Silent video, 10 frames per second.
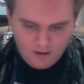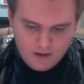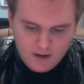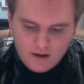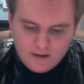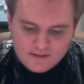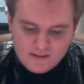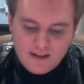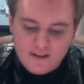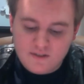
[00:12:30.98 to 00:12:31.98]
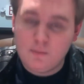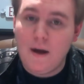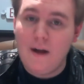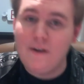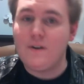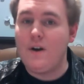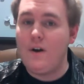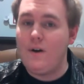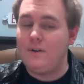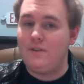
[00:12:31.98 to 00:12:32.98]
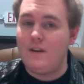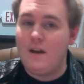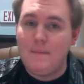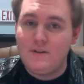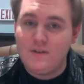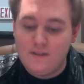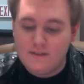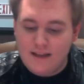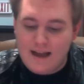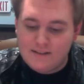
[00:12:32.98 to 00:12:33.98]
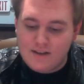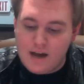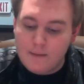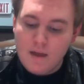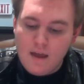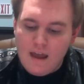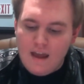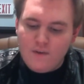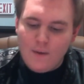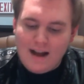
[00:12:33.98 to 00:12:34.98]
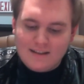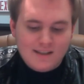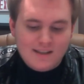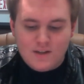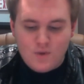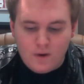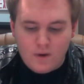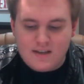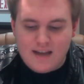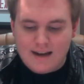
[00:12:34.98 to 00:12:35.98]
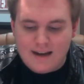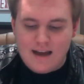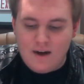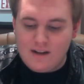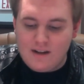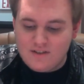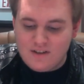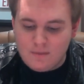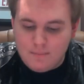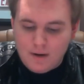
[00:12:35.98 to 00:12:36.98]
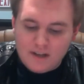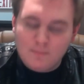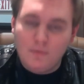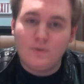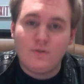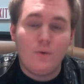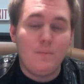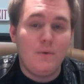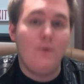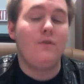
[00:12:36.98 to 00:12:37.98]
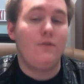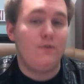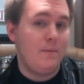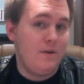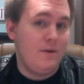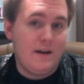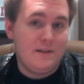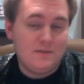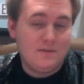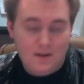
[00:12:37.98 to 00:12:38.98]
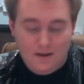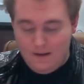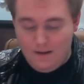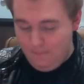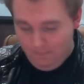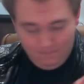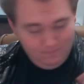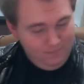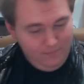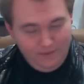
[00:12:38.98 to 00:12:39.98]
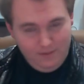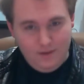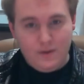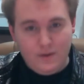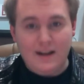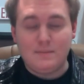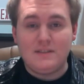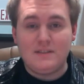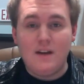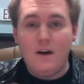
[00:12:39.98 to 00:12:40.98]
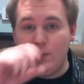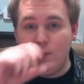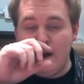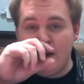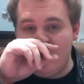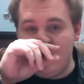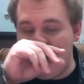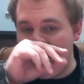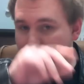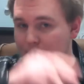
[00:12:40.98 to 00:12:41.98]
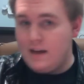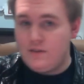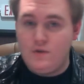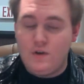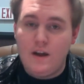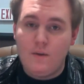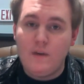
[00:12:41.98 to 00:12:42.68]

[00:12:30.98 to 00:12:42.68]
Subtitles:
Cons, the Aspire curse, and I mentioned this last time. If you accidentally torque the tank down, it is near impossible to remove from your device. You can ask myself, you can ask Jerry, you can ask Jen.